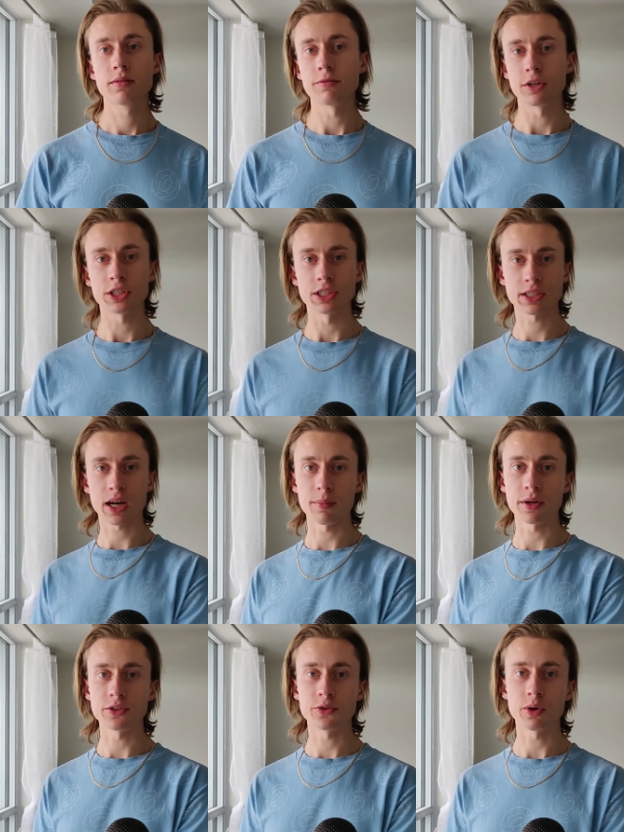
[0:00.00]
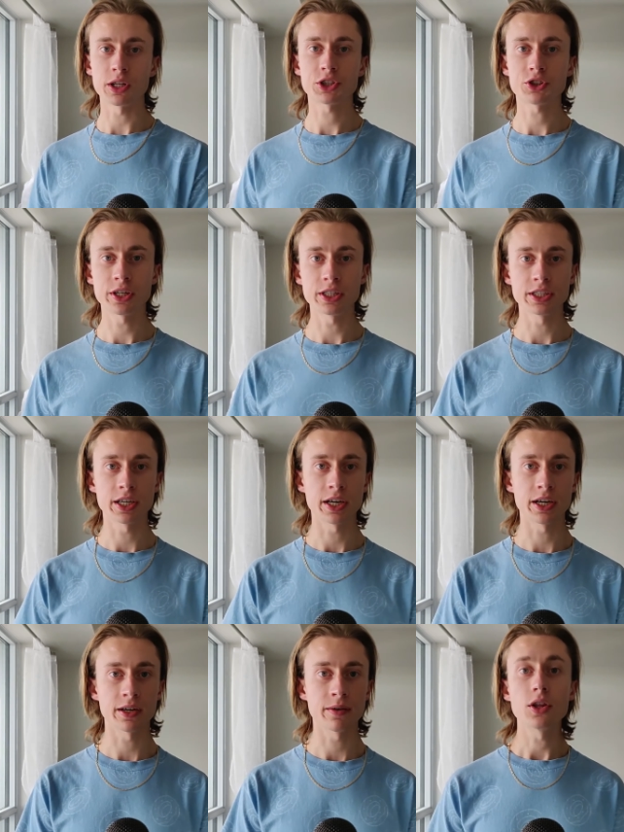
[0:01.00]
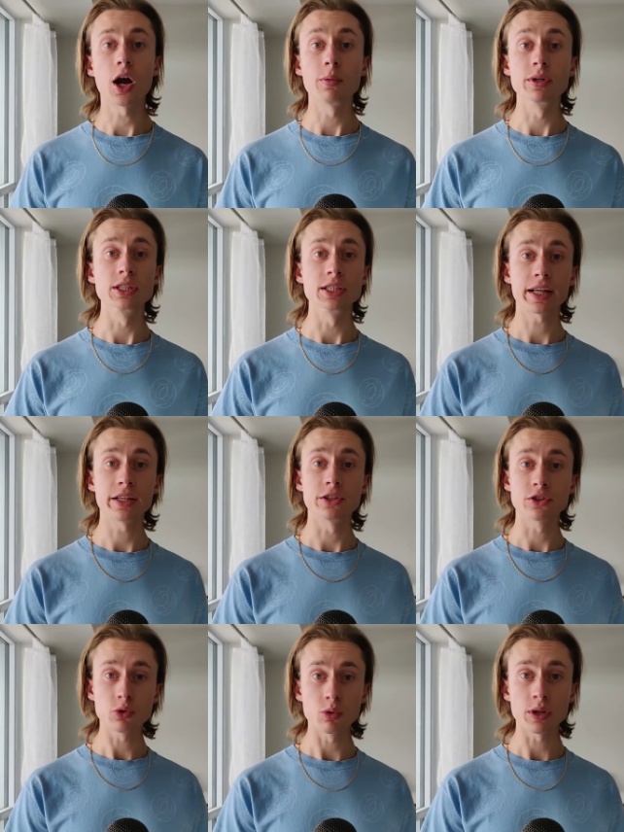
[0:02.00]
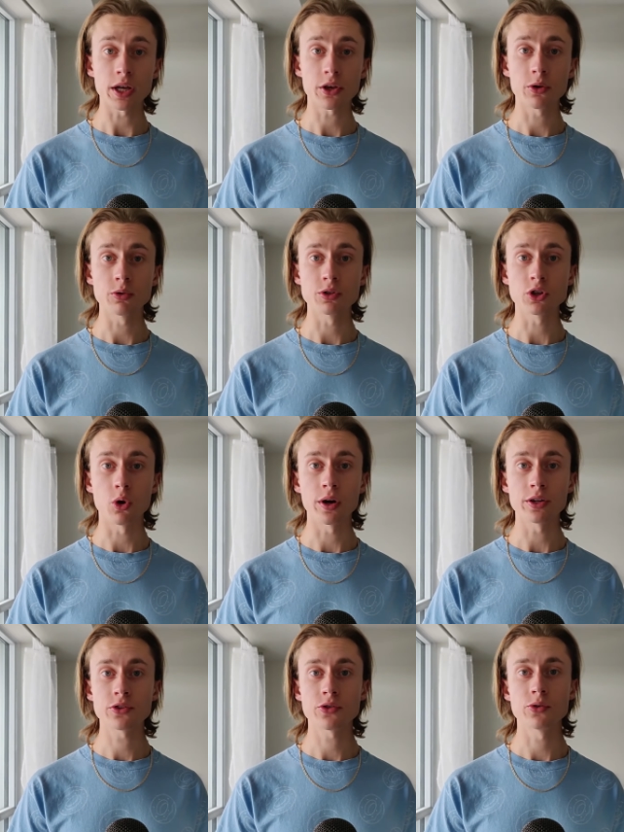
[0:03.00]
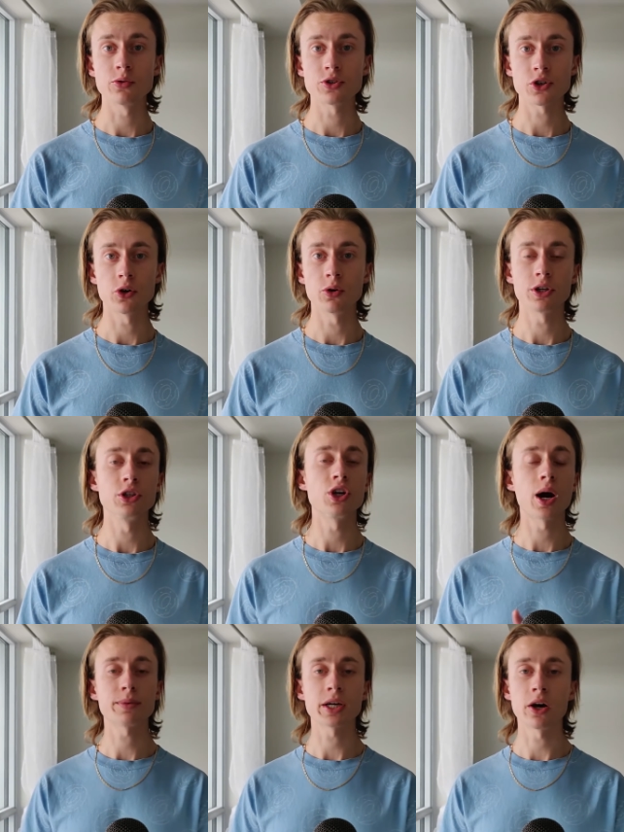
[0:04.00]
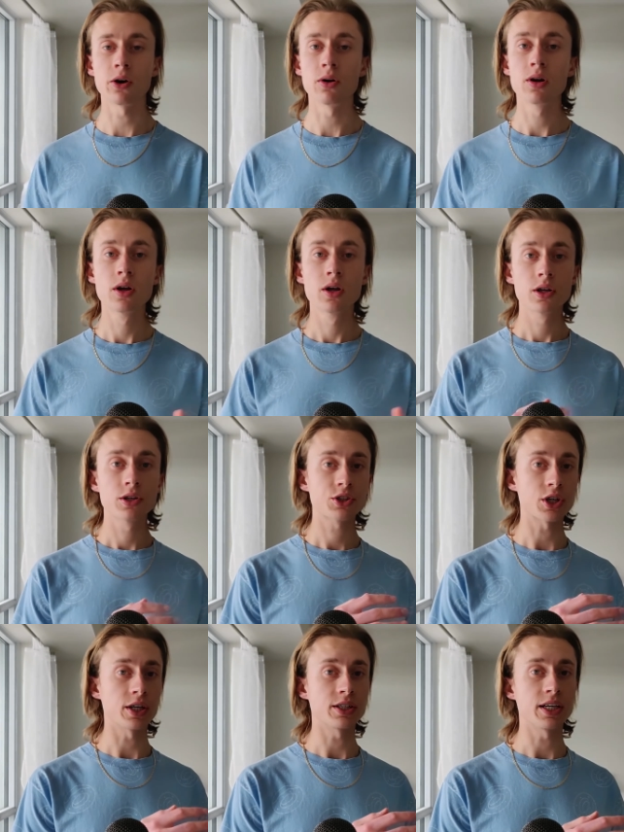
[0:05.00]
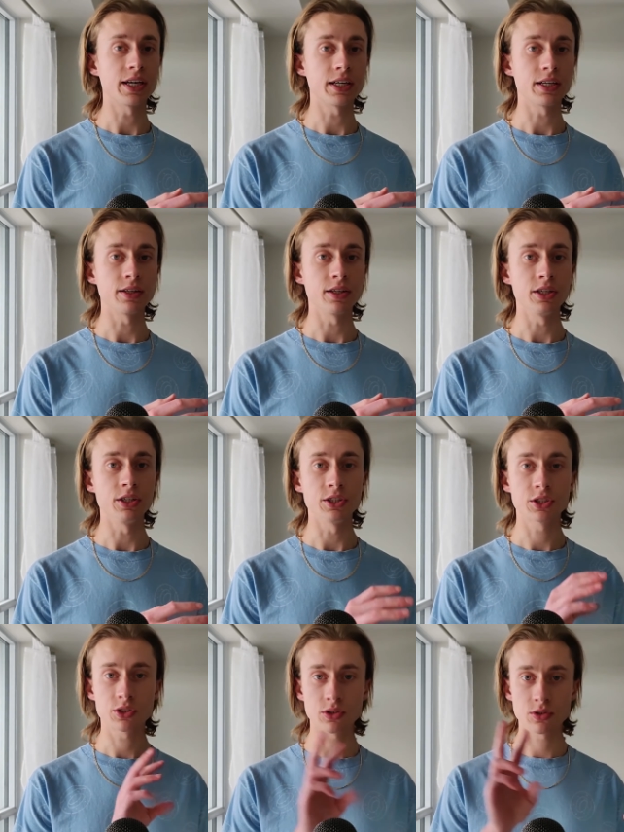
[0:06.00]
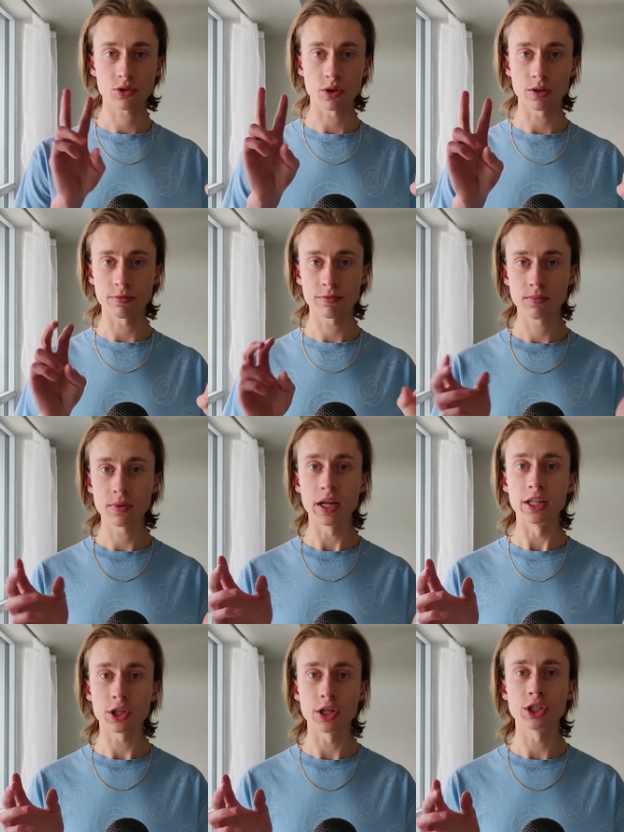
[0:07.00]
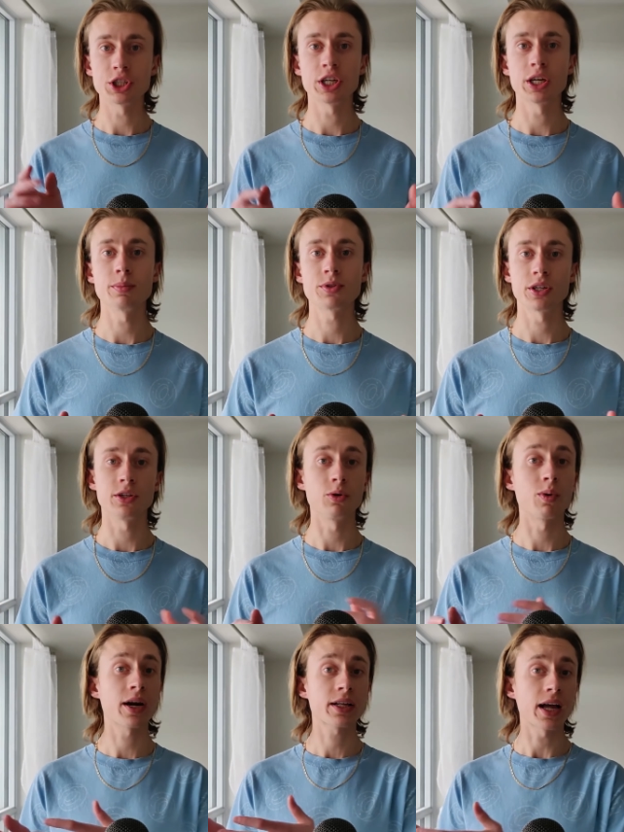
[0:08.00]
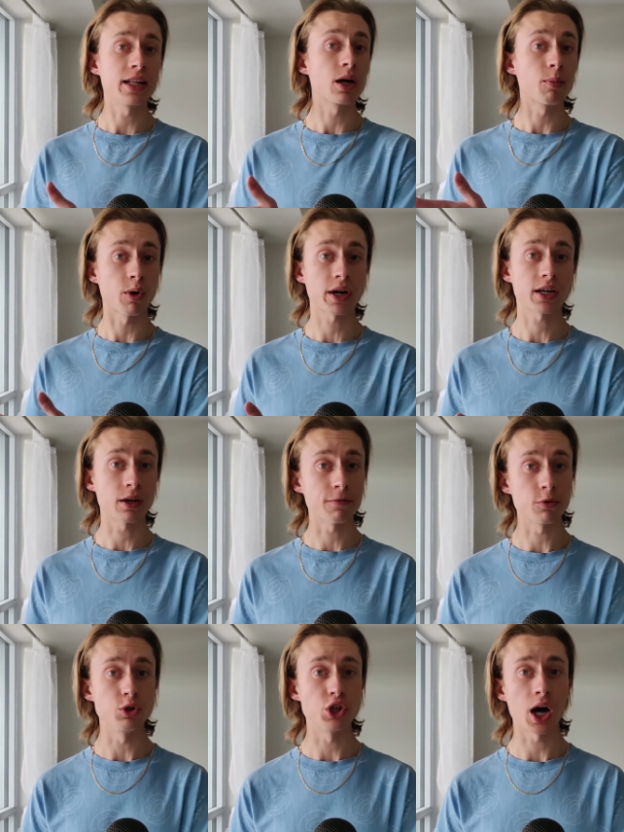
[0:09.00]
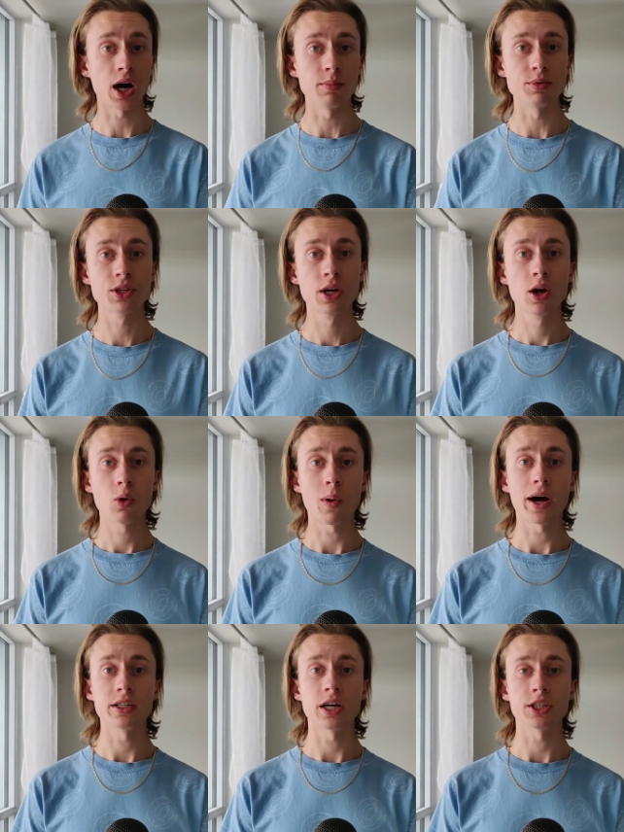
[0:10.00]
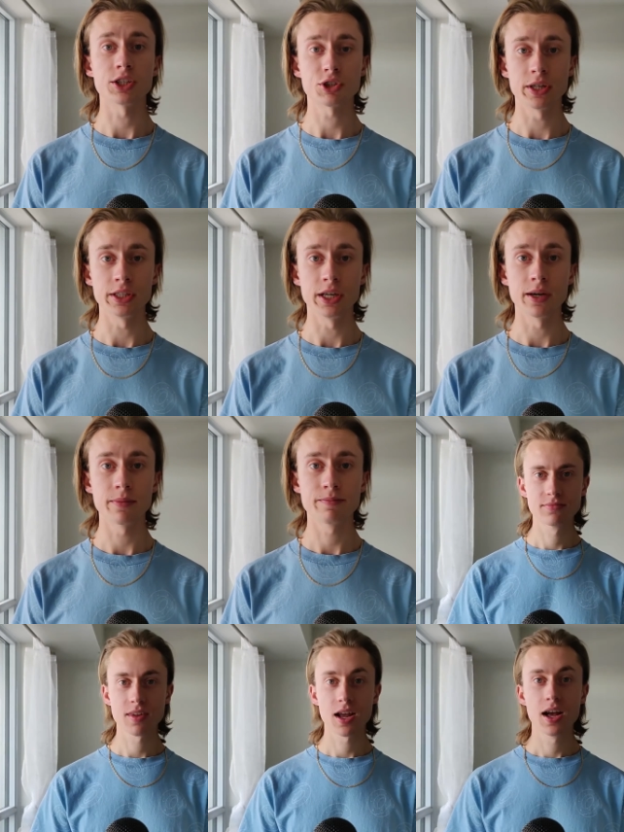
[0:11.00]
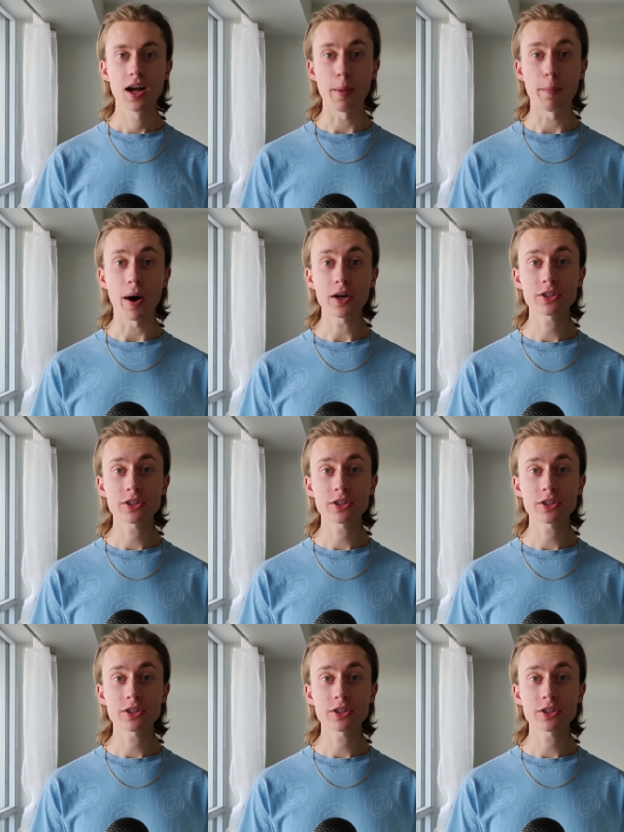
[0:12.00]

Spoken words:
versus coming to Australia, not really liking the school that he was going to. So he dropped out, started taking these sort of internships, and ended up working a few jobs while in Australia. Upon